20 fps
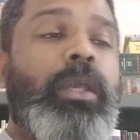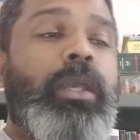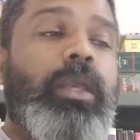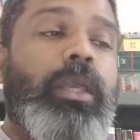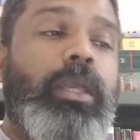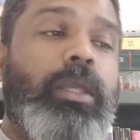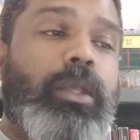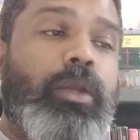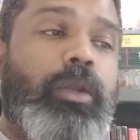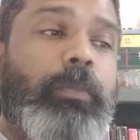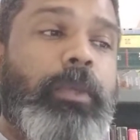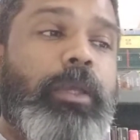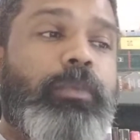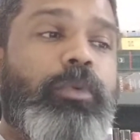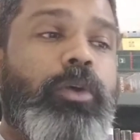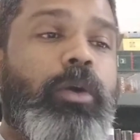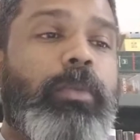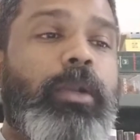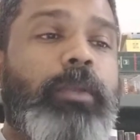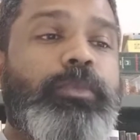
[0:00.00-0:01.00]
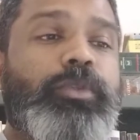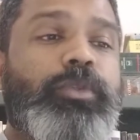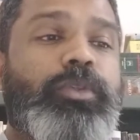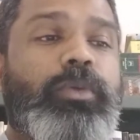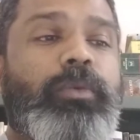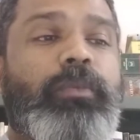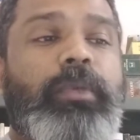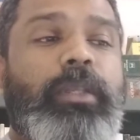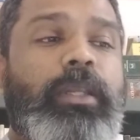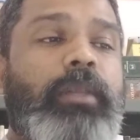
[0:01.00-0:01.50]
economic problems.
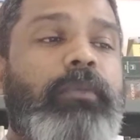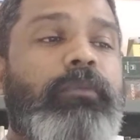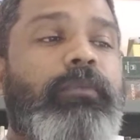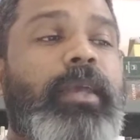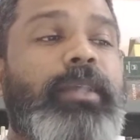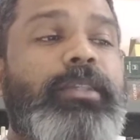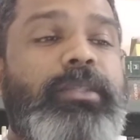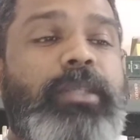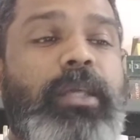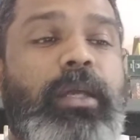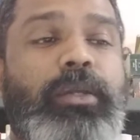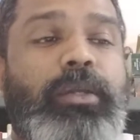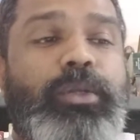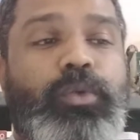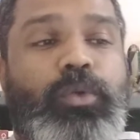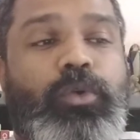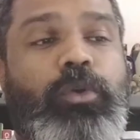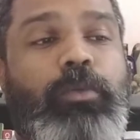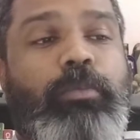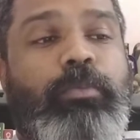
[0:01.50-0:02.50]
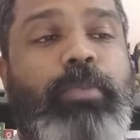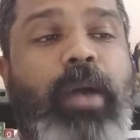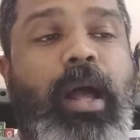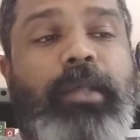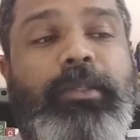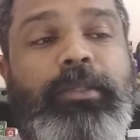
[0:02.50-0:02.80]
So in Western Europe,